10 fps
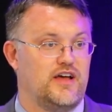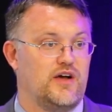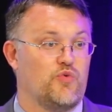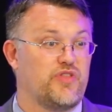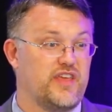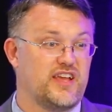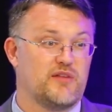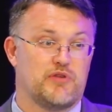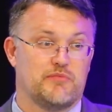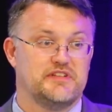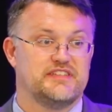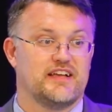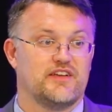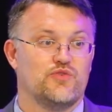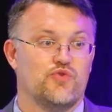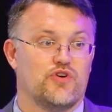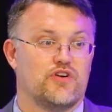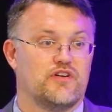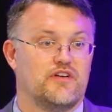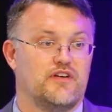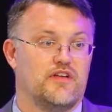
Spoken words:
We're thinking probably second quarter,